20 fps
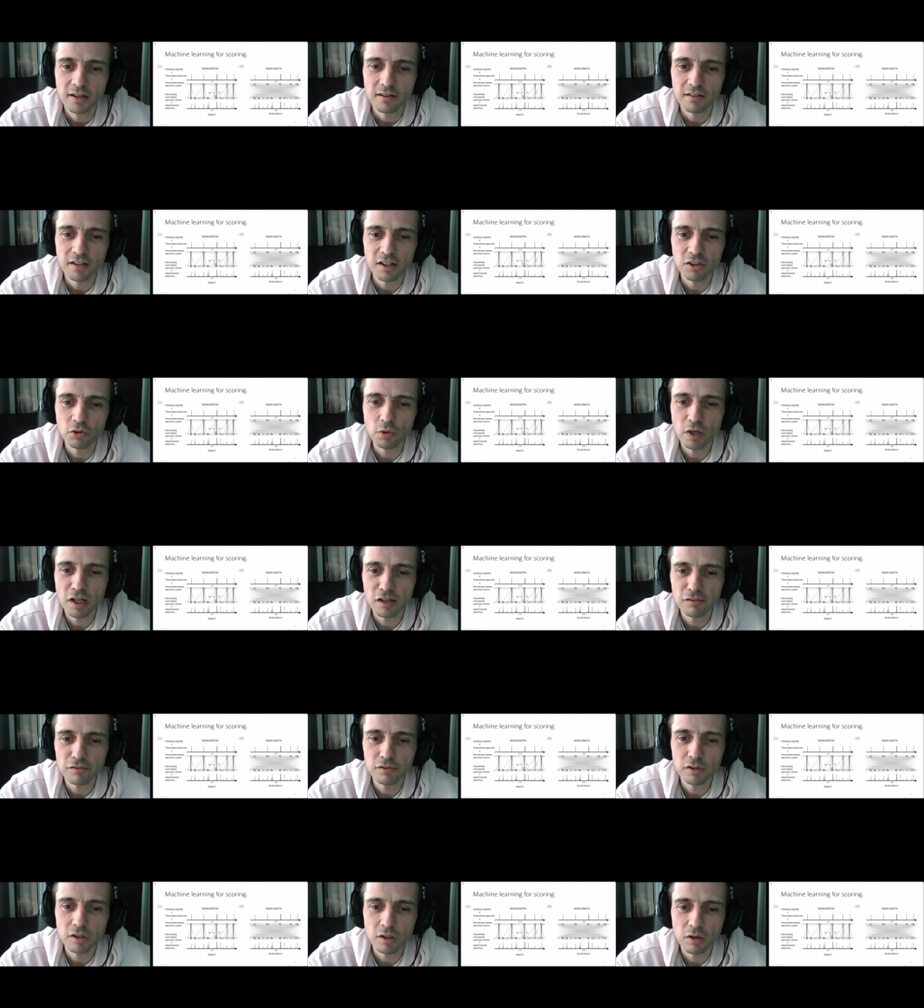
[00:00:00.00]
Then you
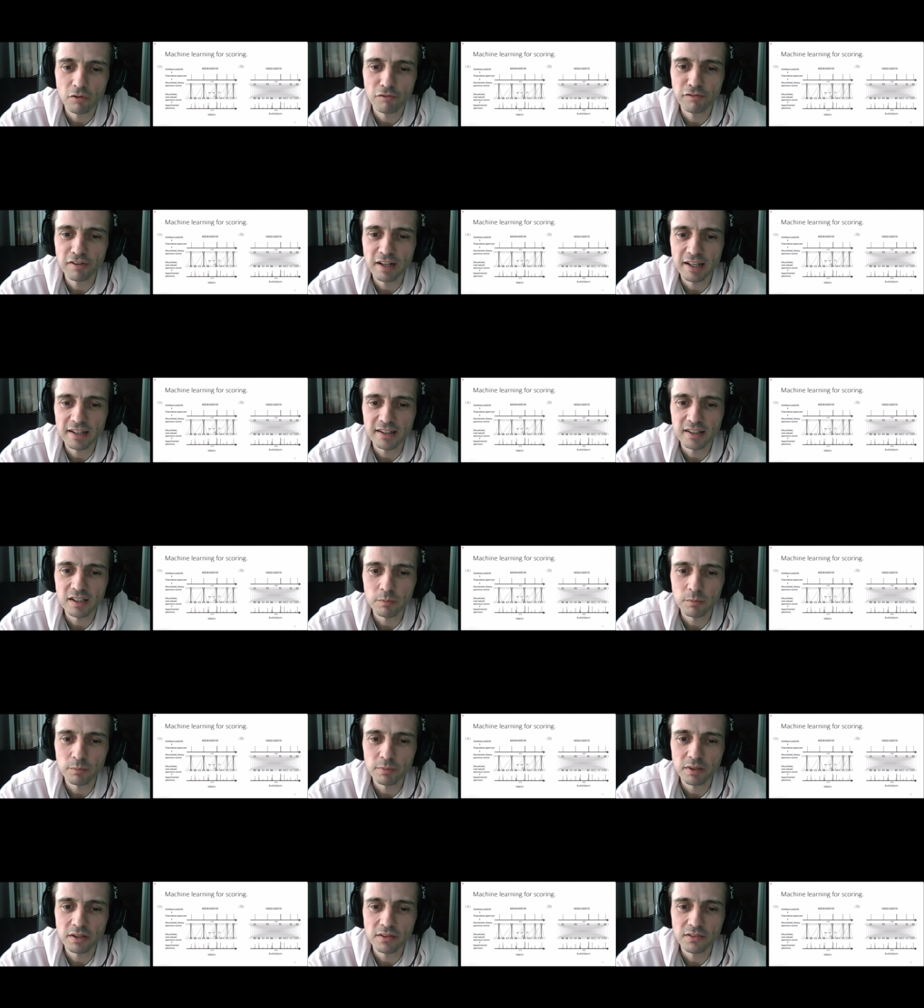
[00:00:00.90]
have
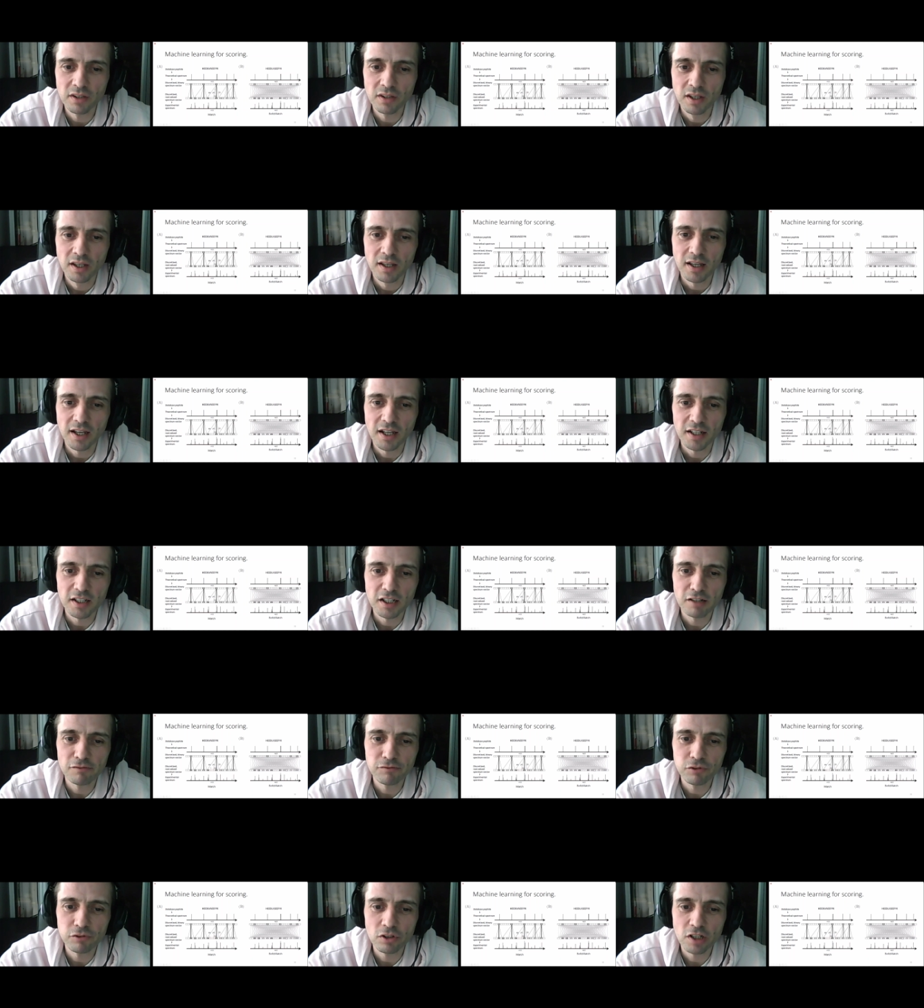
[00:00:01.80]
flanking peaks, and
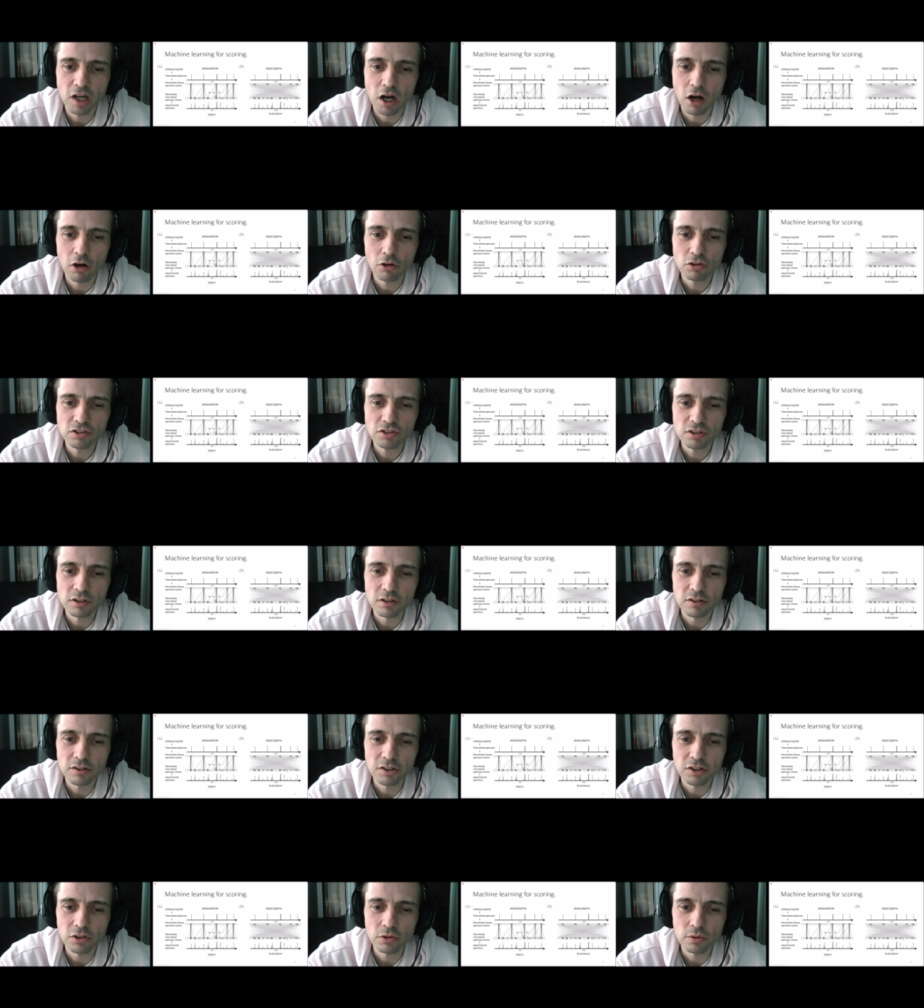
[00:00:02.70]
then for the
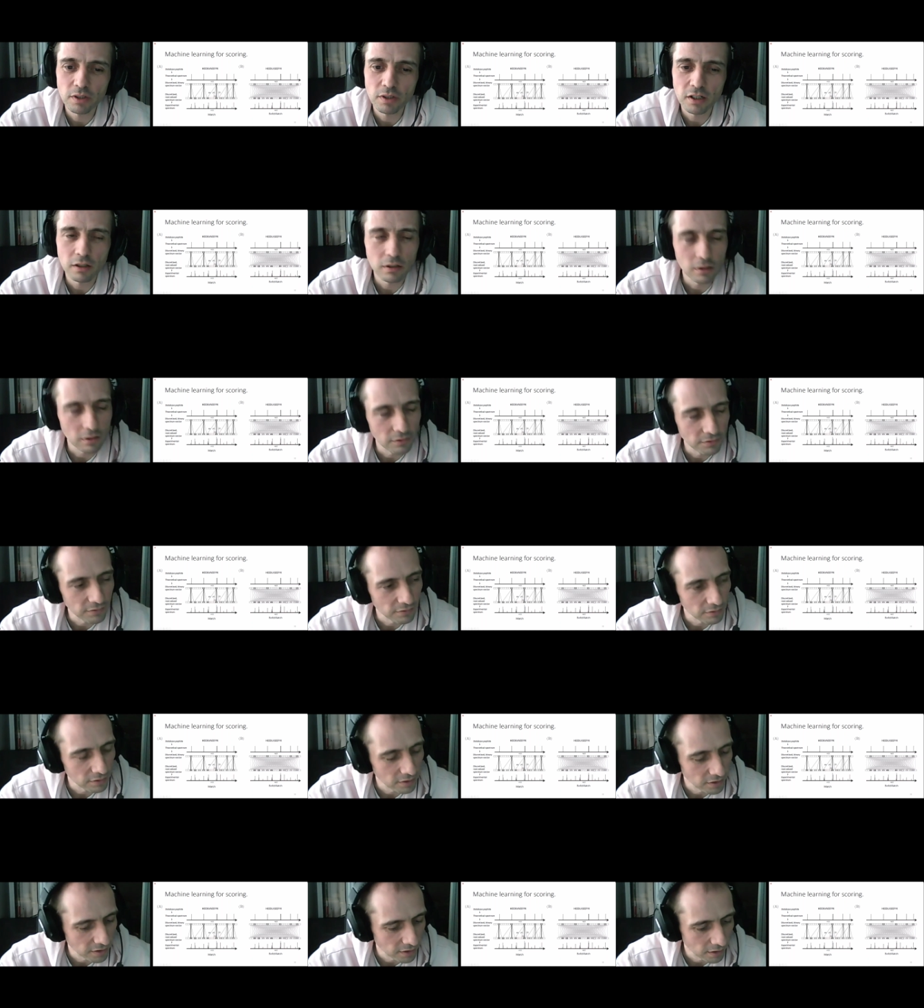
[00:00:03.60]
auxiliary, you can
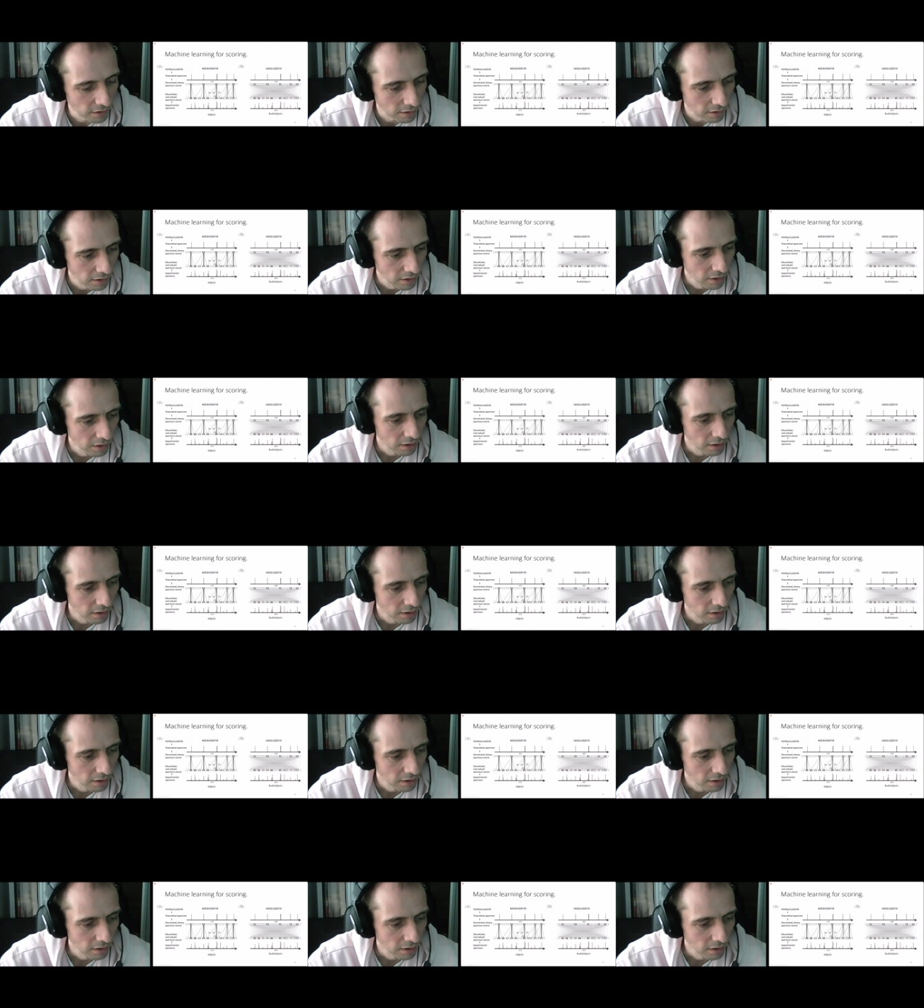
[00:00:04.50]
consider